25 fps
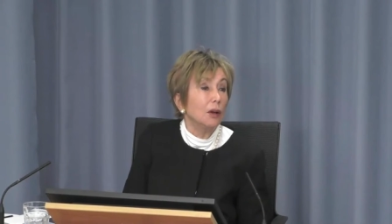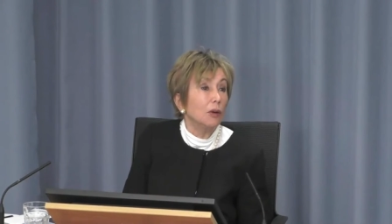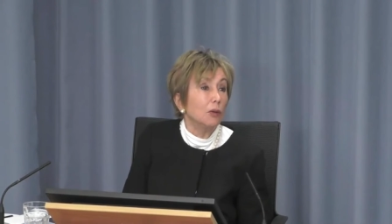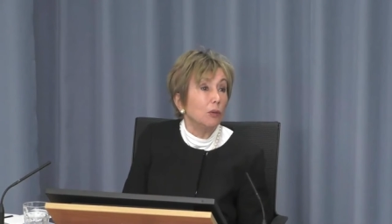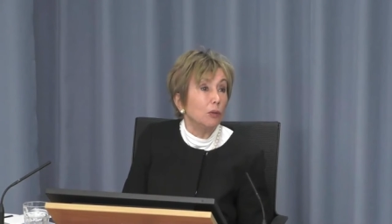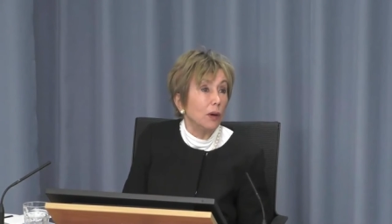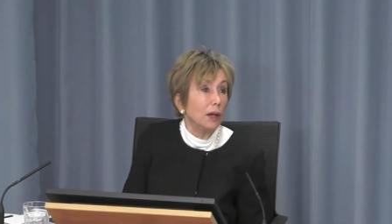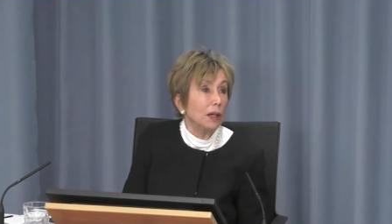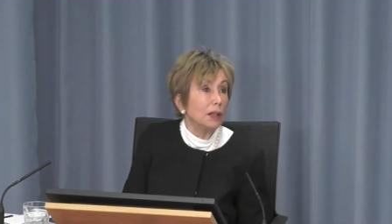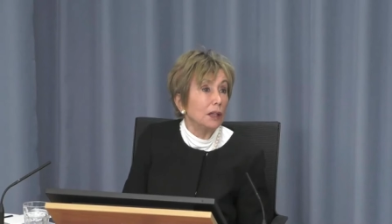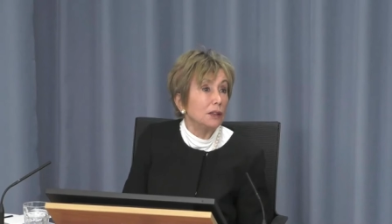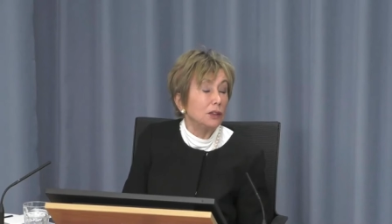
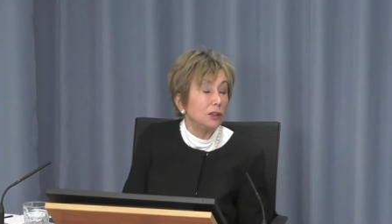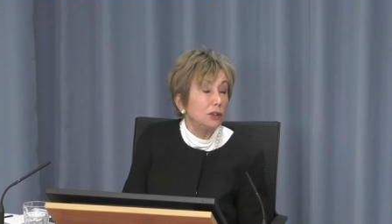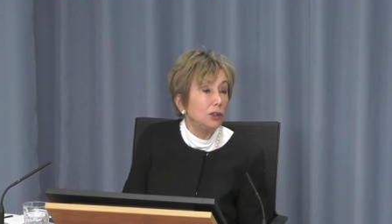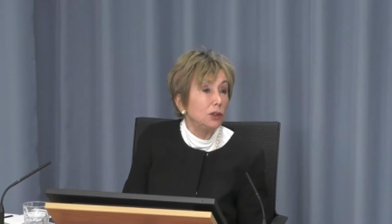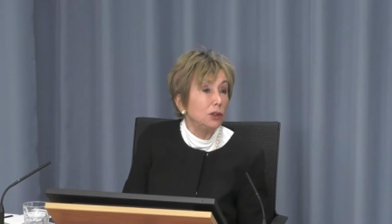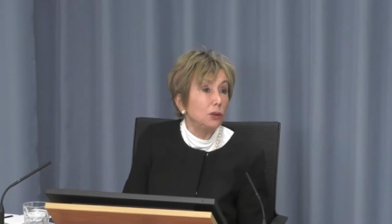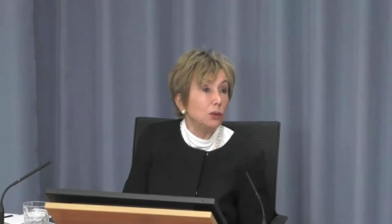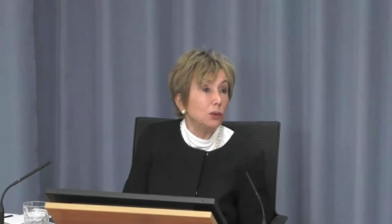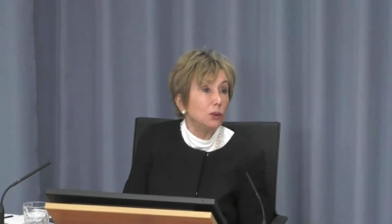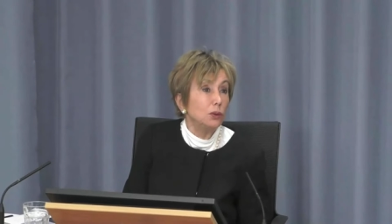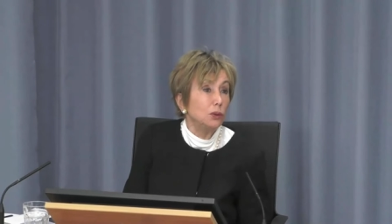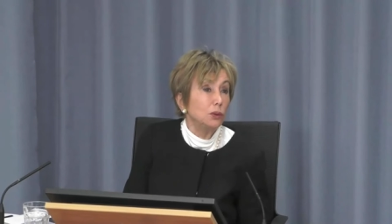were
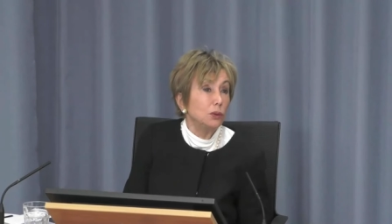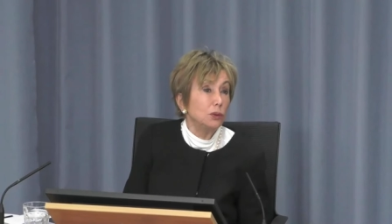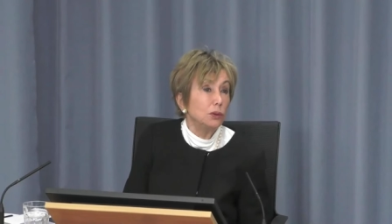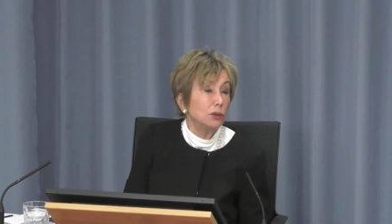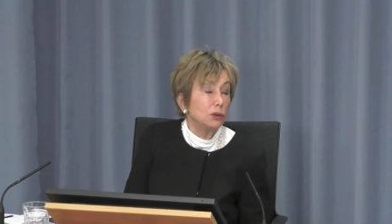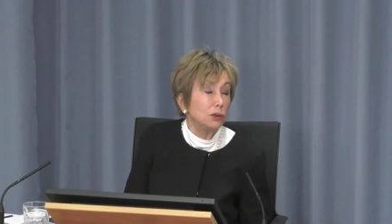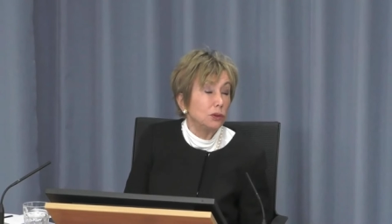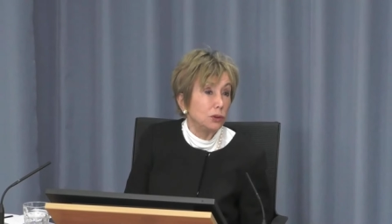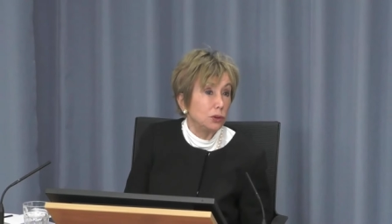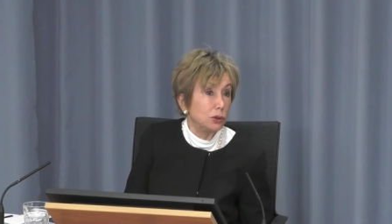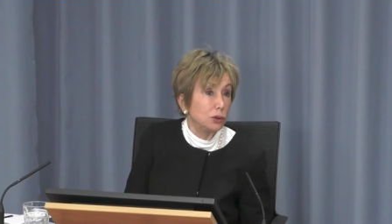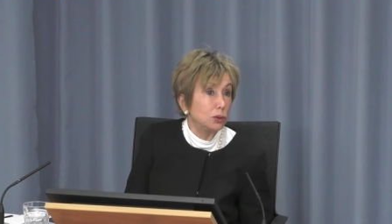due
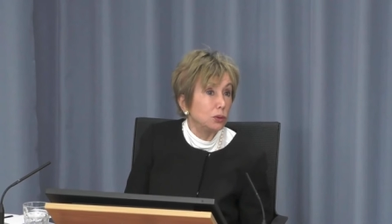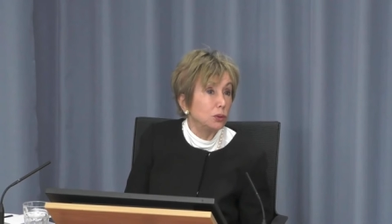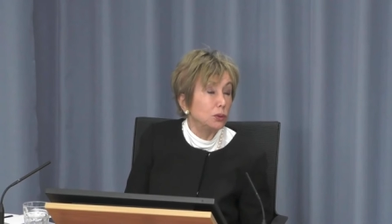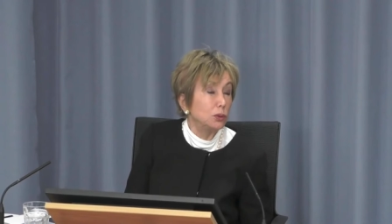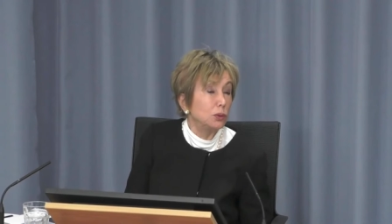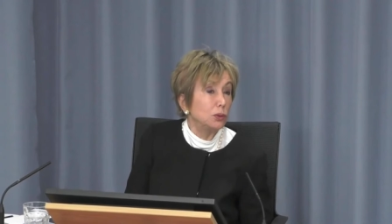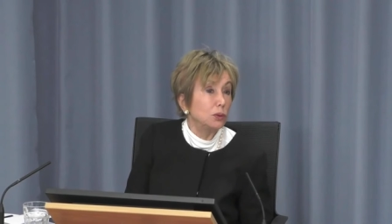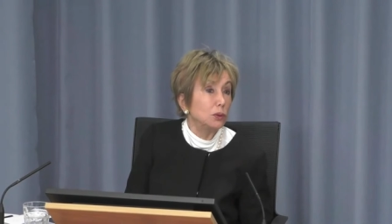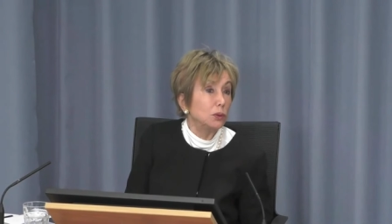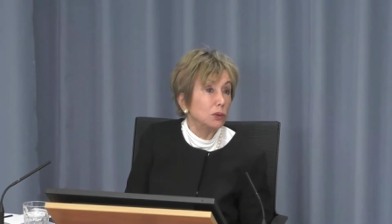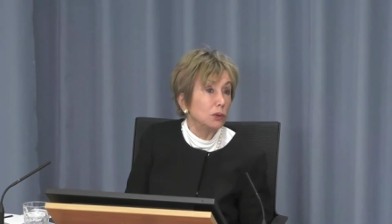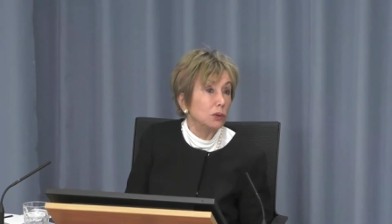
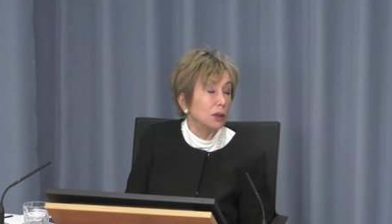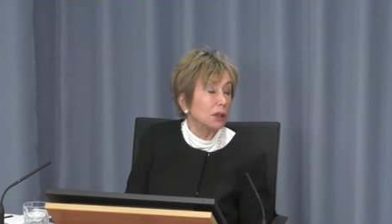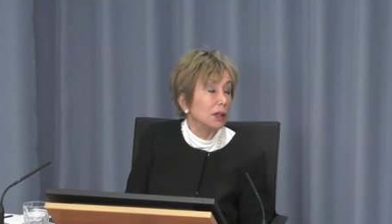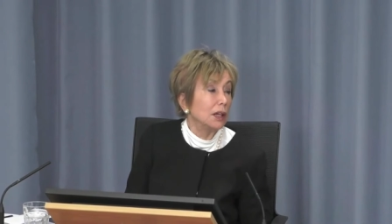to